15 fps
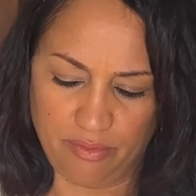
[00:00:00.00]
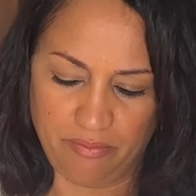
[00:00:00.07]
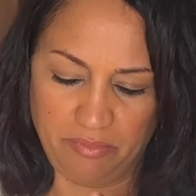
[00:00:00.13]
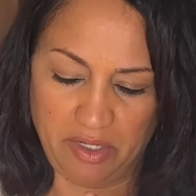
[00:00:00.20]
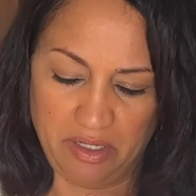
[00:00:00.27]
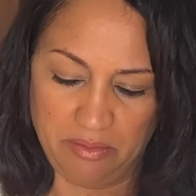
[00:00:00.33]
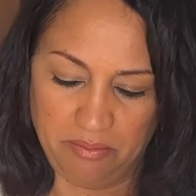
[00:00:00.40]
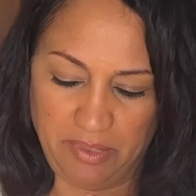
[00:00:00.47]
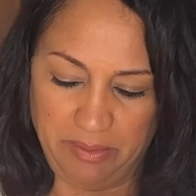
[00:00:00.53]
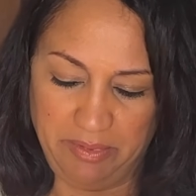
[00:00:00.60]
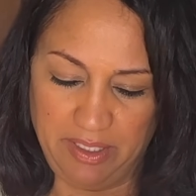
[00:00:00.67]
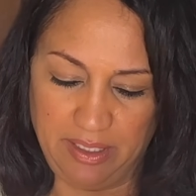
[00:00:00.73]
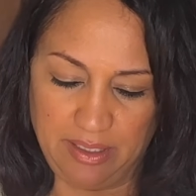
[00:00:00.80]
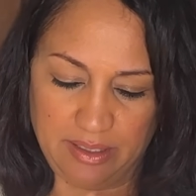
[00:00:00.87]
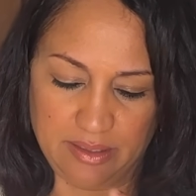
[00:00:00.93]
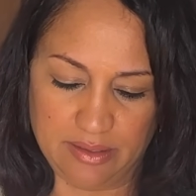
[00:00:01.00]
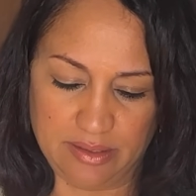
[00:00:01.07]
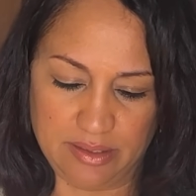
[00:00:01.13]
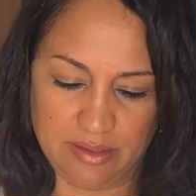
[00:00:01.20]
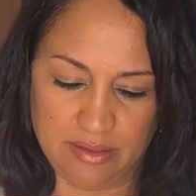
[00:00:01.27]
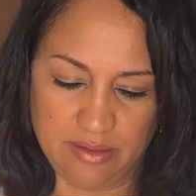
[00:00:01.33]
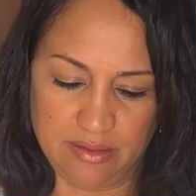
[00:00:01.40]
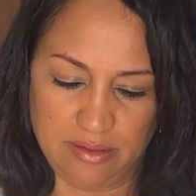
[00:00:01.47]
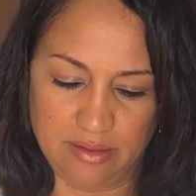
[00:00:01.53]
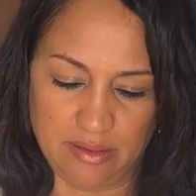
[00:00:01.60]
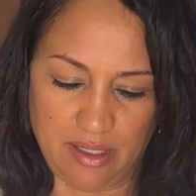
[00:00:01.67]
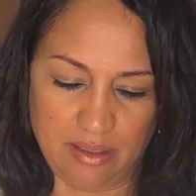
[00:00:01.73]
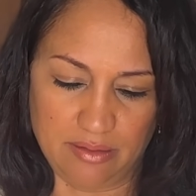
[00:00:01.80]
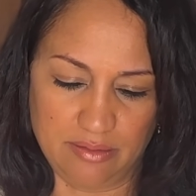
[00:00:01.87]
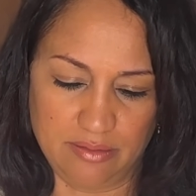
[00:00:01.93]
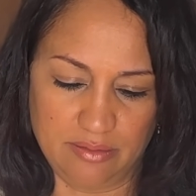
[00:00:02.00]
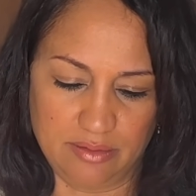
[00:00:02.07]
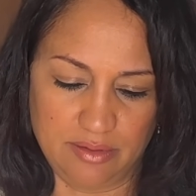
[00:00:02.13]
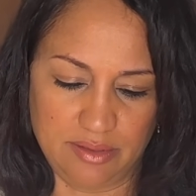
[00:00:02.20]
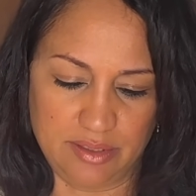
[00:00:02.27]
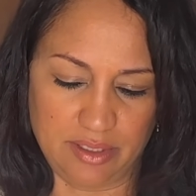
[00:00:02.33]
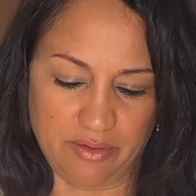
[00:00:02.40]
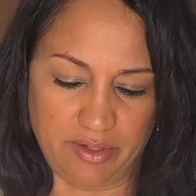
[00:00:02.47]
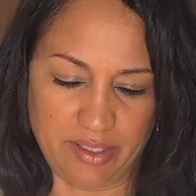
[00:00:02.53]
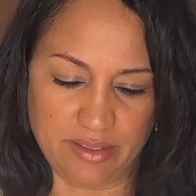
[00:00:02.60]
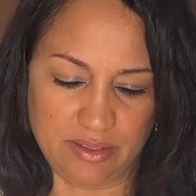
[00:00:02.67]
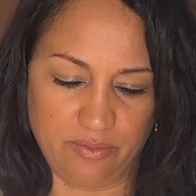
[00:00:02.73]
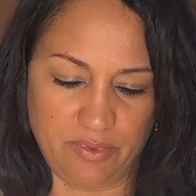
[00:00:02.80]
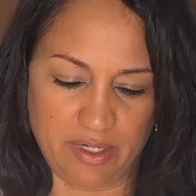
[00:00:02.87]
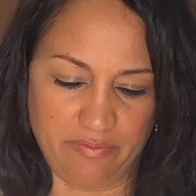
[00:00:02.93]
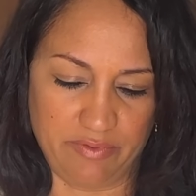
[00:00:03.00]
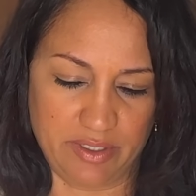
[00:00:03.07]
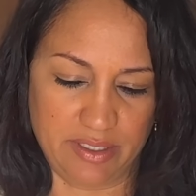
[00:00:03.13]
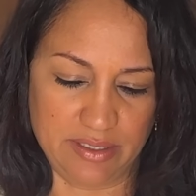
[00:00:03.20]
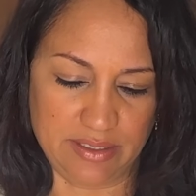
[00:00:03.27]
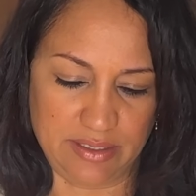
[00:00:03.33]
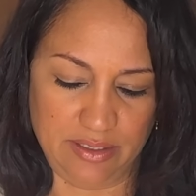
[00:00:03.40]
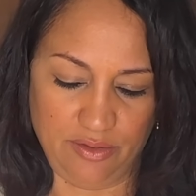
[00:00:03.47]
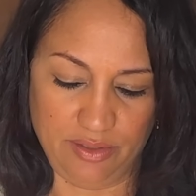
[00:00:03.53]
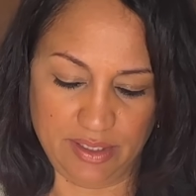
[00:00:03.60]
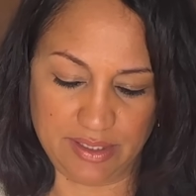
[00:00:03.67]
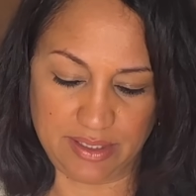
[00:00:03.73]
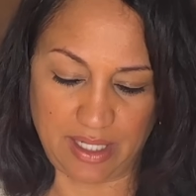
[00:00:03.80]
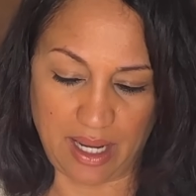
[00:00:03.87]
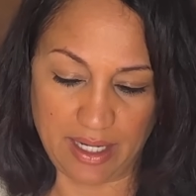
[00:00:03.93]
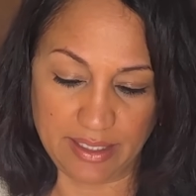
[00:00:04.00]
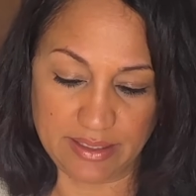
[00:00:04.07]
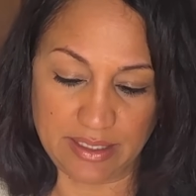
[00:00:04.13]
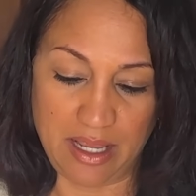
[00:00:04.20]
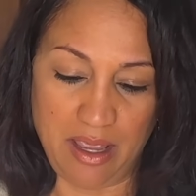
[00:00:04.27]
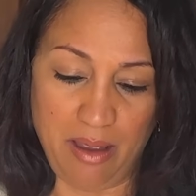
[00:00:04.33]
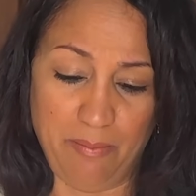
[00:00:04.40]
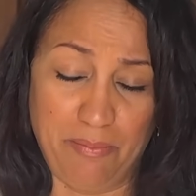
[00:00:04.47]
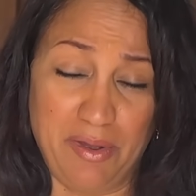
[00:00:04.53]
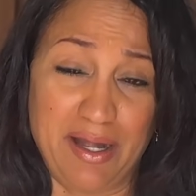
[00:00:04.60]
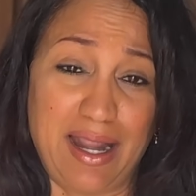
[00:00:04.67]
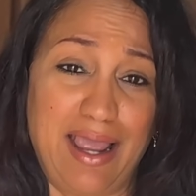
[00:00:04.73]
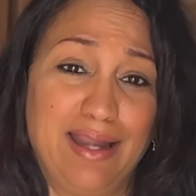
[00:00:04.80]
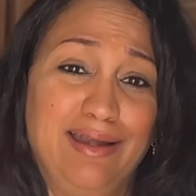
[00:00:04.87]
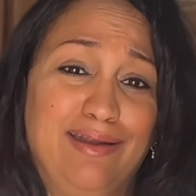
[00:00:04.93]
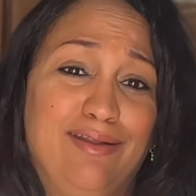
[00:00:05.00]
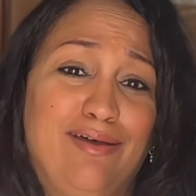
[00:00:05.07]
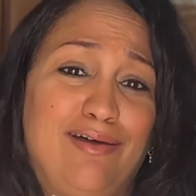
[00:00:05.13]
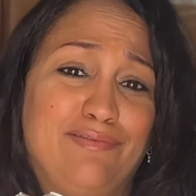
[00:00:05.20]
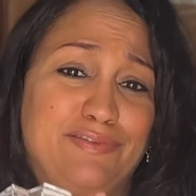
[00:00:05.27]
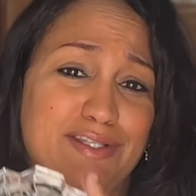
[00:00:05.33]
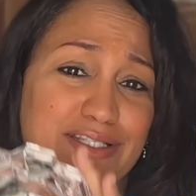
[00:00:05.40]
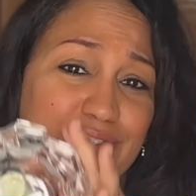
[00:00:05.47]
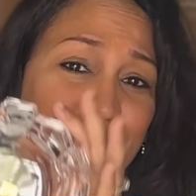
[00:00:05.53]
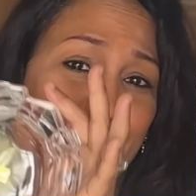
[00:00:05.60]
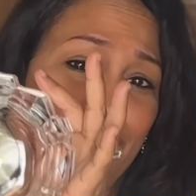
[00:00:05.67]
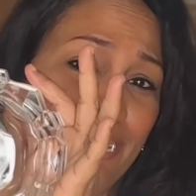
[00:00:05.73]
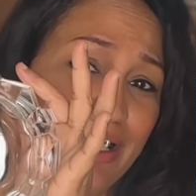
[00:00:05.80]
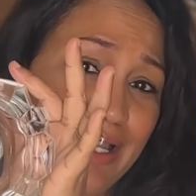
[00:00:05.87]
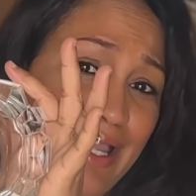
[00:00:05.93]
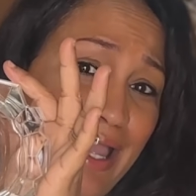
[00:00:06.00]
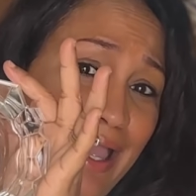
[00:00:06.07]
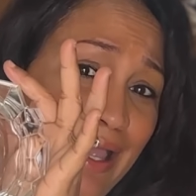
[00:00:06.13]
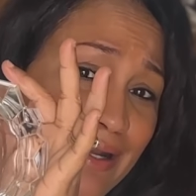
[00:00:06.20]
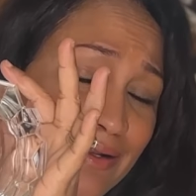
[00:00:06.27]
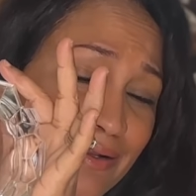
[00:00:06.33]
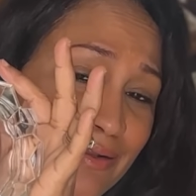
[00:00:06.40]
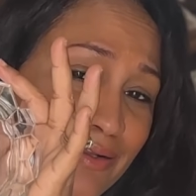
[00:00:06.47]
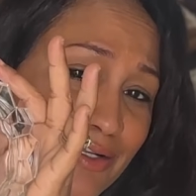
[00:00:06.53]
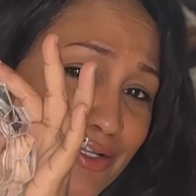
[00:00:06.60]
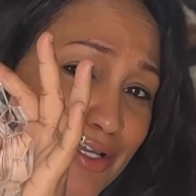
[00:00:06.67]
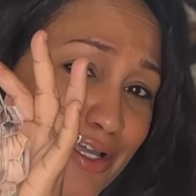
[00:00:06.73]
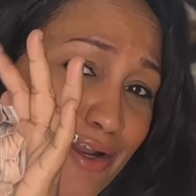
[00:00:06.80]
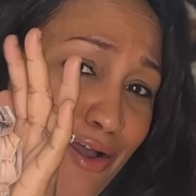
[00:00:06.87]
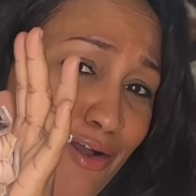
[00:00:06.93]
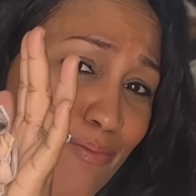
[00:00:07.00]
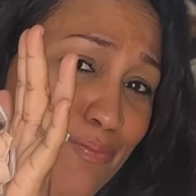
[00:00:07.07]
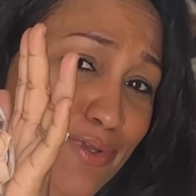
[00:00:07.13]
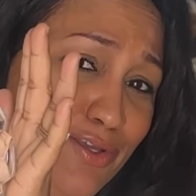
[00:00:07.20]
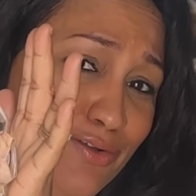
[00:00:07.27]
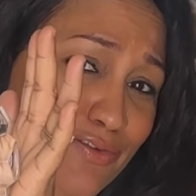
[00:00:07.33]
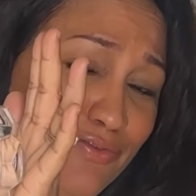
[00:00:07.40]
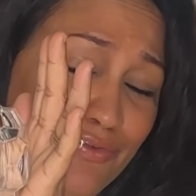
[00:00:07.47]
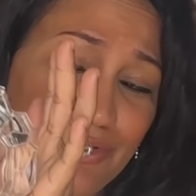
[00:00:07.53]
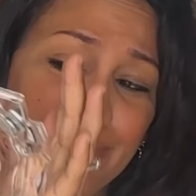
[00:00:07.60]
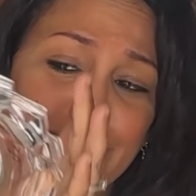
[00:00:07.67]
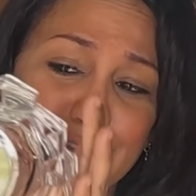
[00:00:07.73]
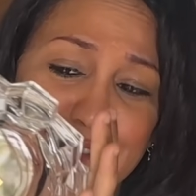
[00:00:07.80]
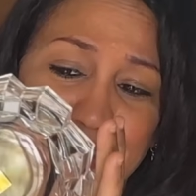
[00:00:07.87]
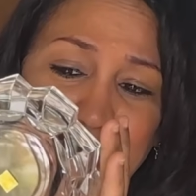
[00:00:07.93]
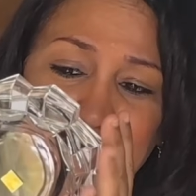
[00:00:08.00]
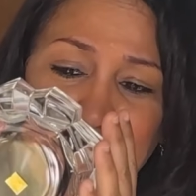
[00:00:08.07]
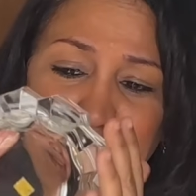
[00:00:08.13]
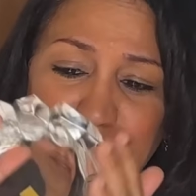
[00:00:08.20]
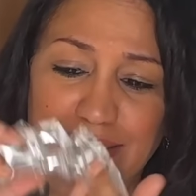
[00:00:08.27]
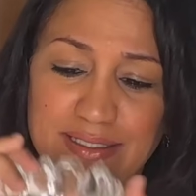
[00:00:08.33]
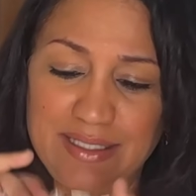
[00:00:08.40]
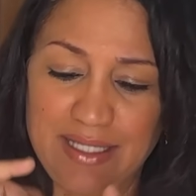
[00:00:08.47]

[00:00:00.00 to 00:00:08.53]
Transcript: Well, maybe they can, the cigarettes or whatever can stay on the sides, but I love this for a candle. Look at how beautiful this is.